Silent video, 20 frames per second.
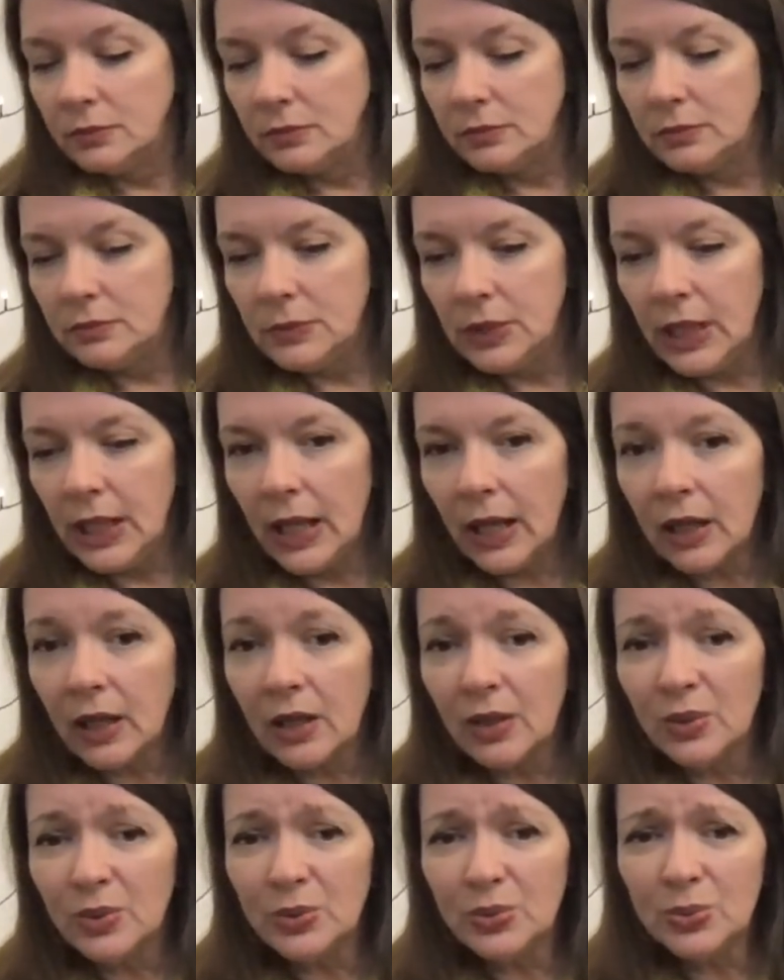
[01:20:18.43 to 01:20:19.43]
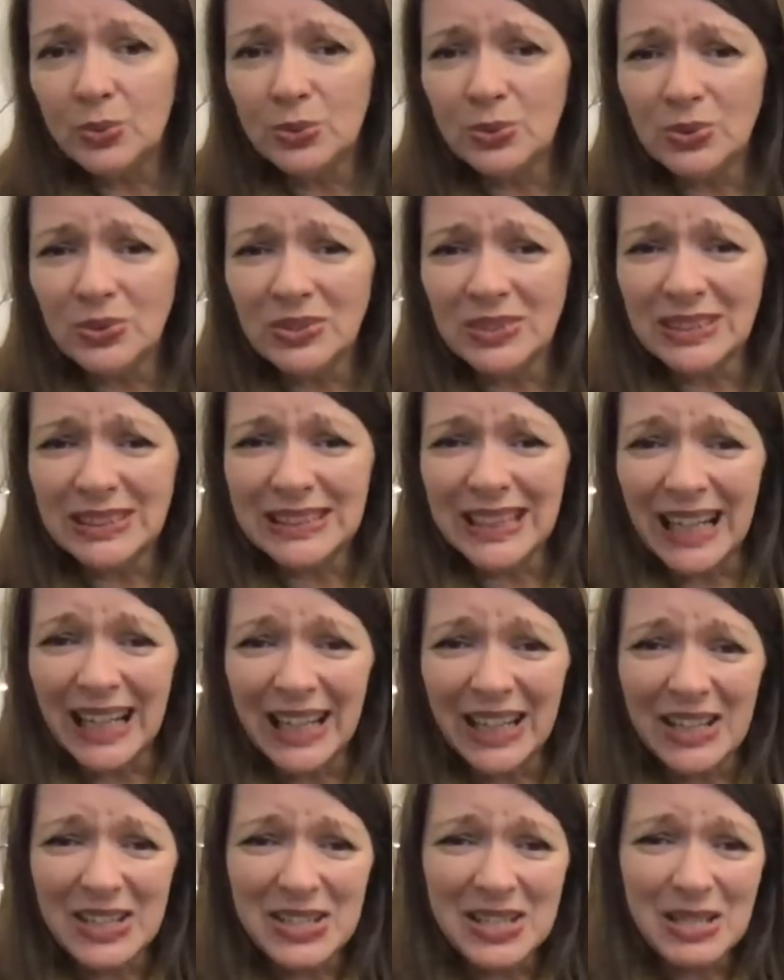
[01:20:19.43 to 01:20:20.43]
Leila,
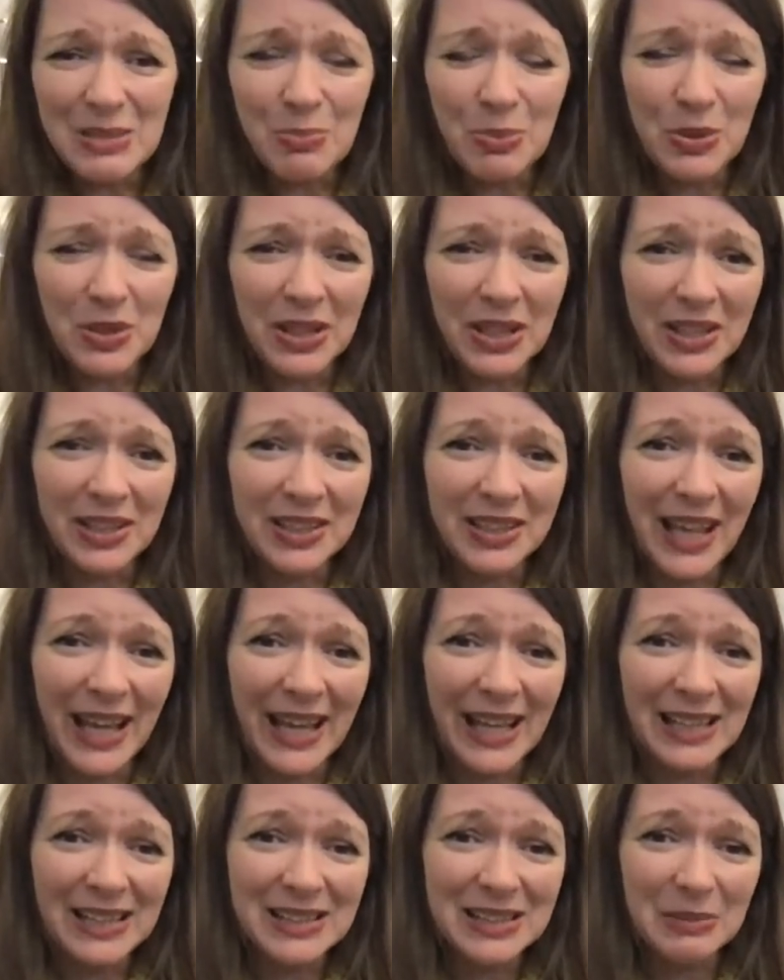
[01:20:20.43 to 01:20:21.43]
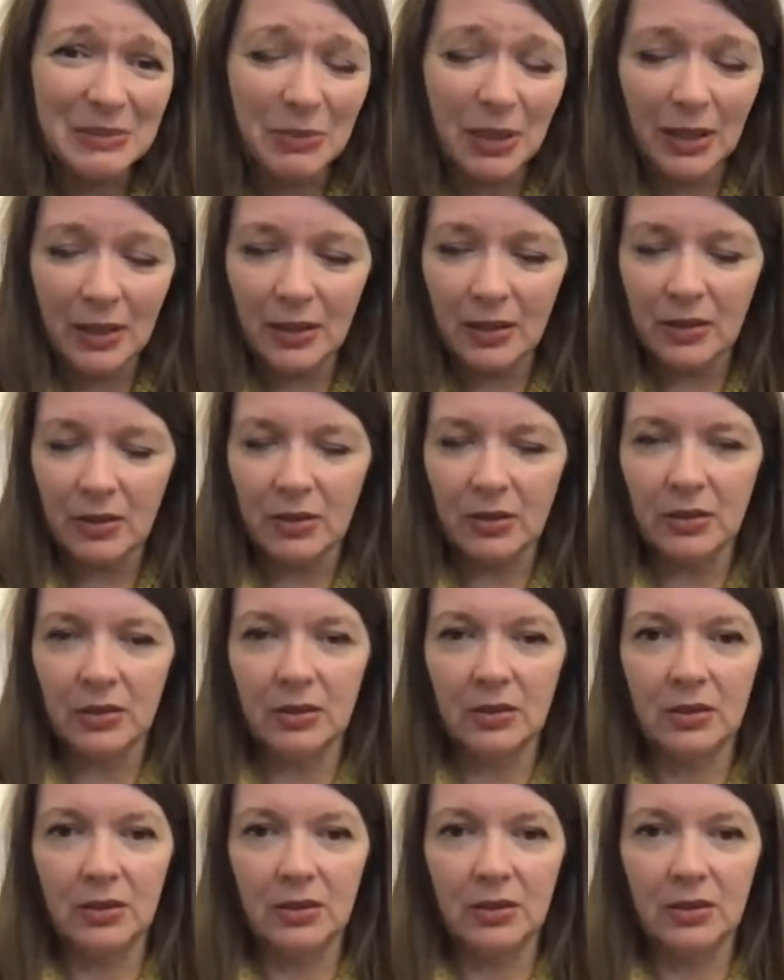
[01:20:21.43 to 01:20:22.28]
oh, she's putting her nails in my, oh.